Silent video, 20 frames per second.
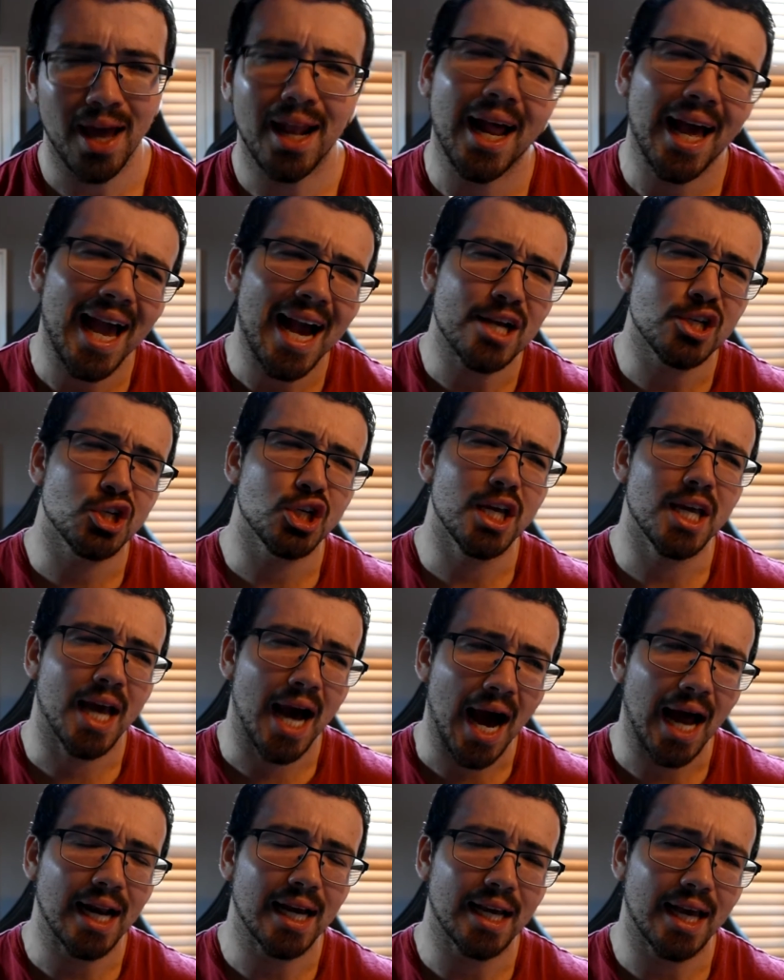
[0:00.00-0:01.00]
And I actually
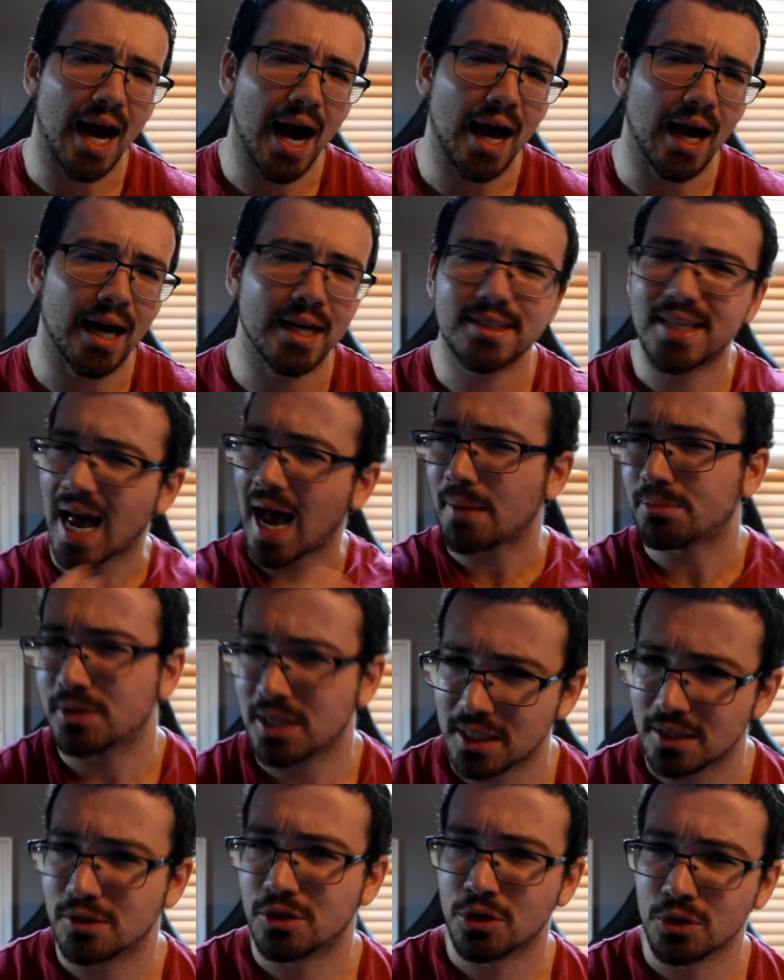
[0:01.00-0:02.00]
kind of got
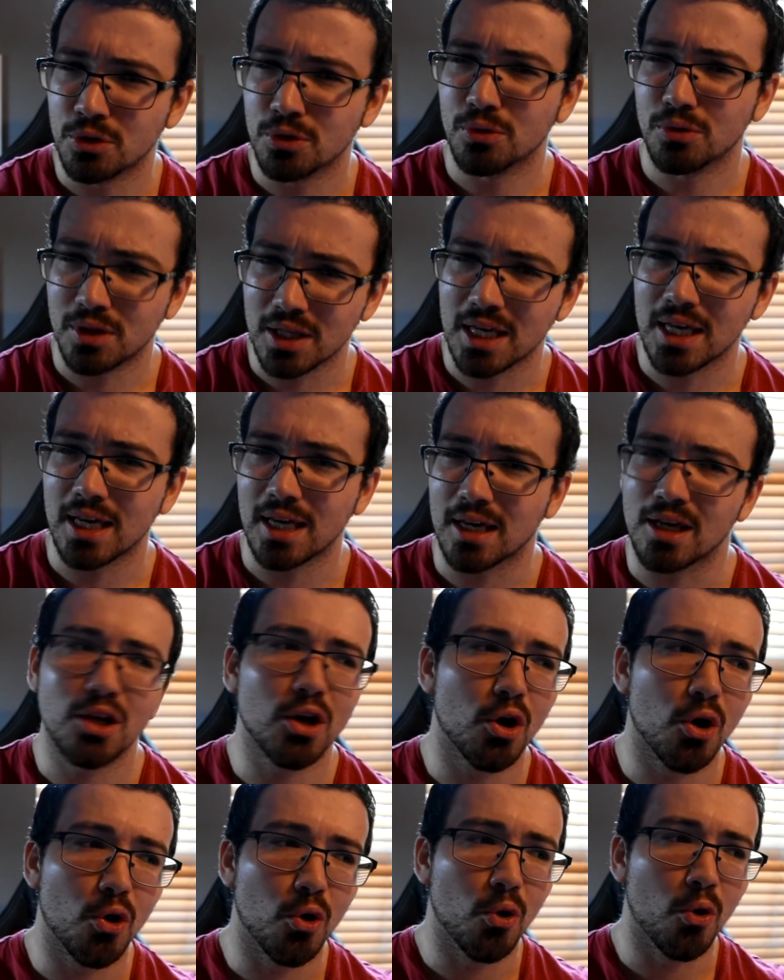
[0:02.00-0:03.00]
adapted to the, you
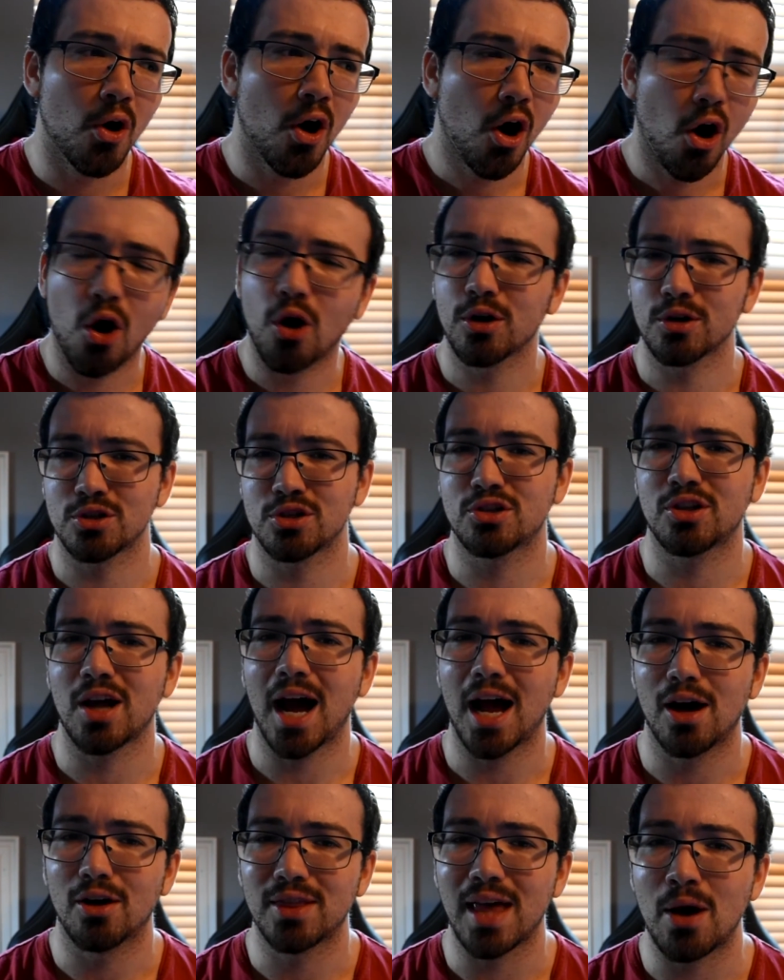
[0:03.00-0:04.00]
know, art
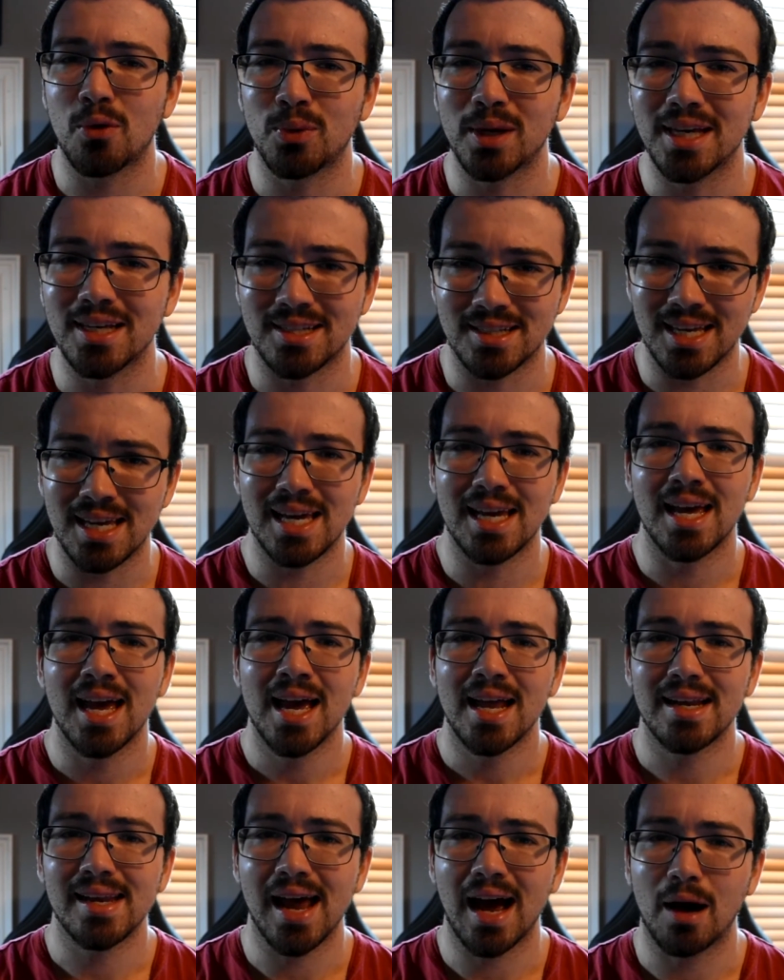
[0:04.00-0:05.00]
style that we see
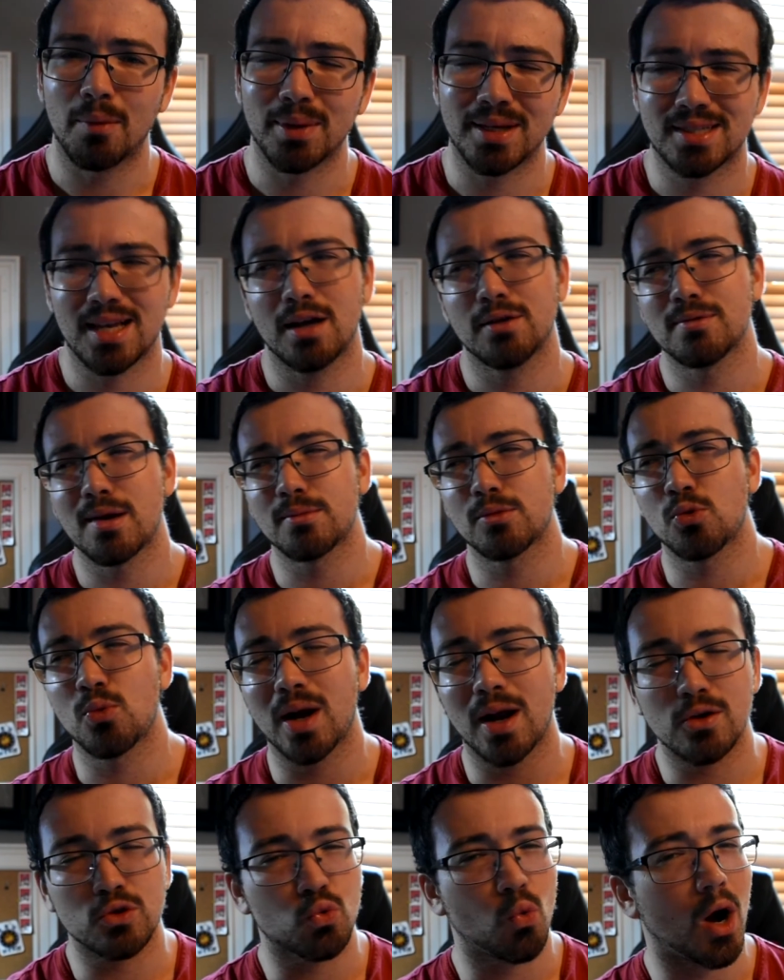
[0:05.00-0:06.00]
now. Because I remember
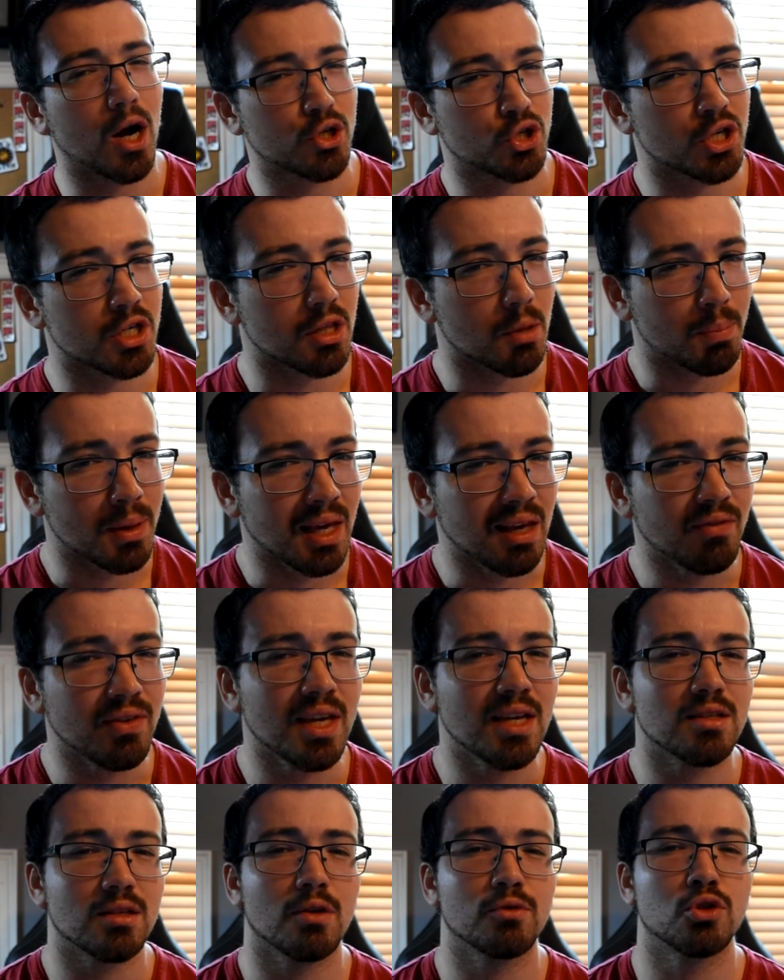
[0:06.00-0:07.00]
when I was watching the
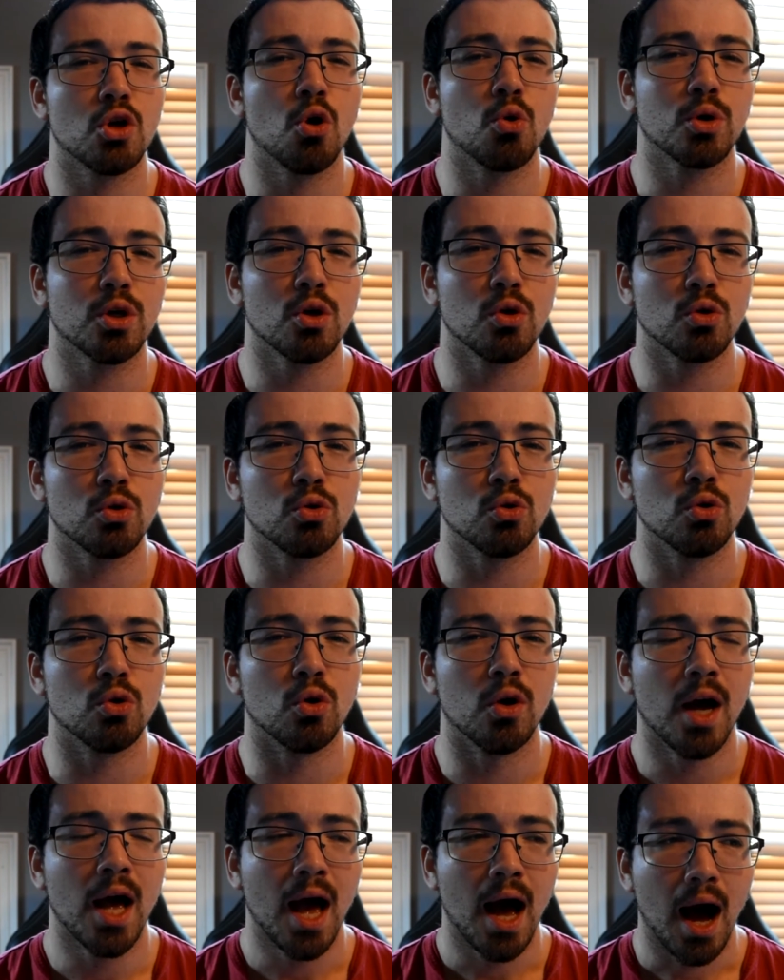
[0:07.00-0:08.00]
PVs of Tokyo
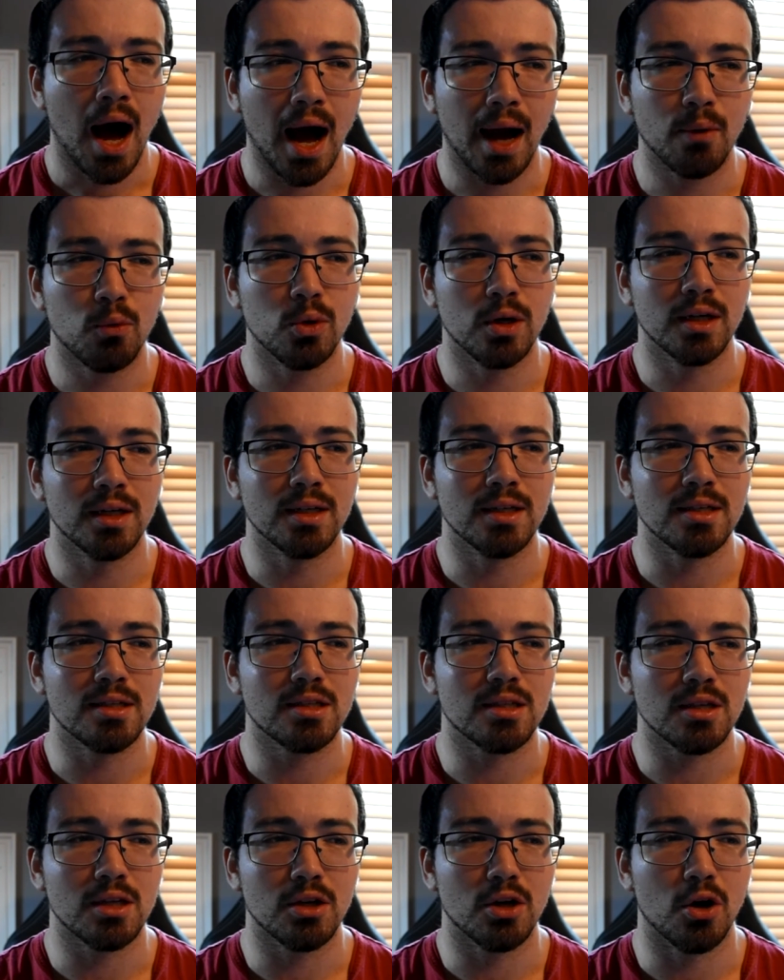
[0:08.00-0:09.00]
Ghoul, I
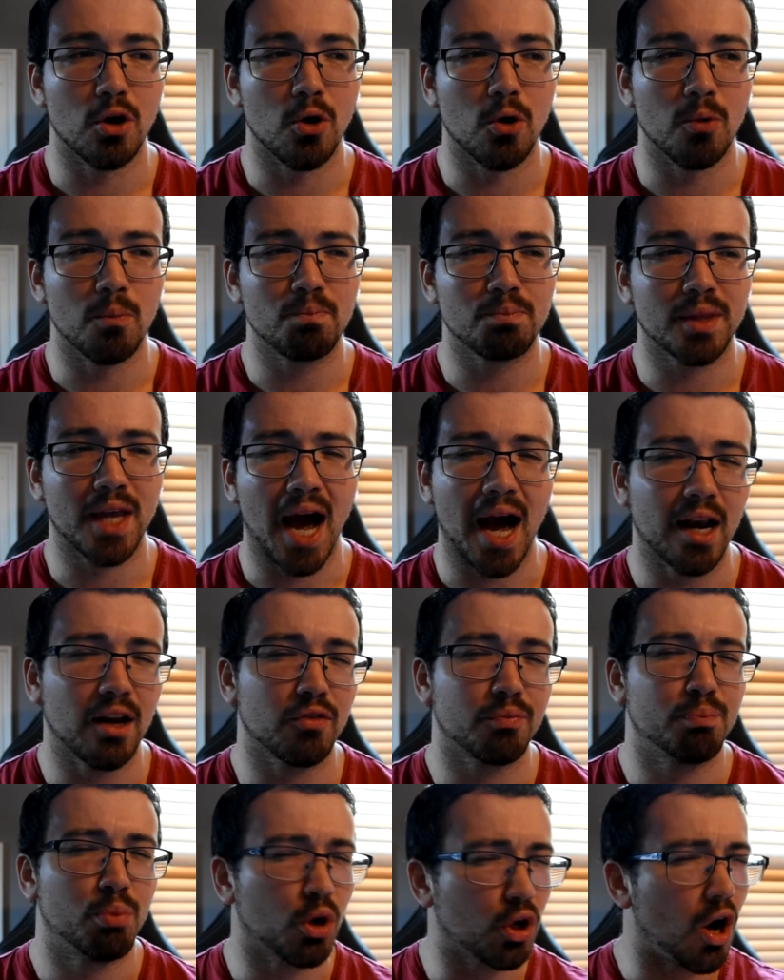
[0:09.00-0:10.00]
was, you know, kind
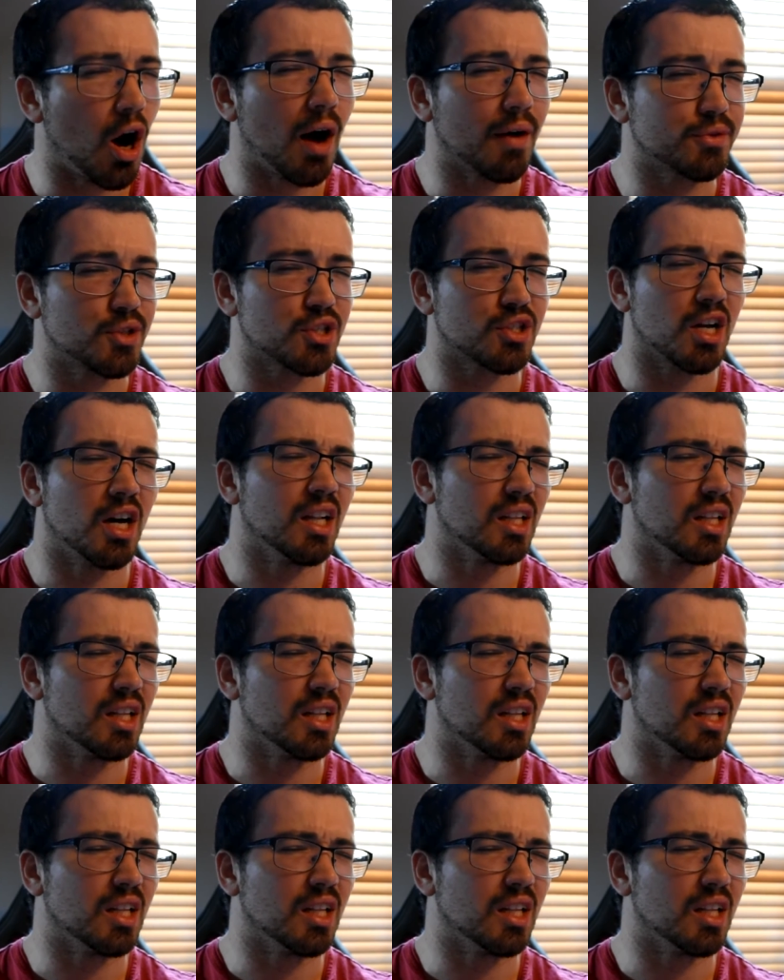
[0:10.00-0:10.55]
of put off just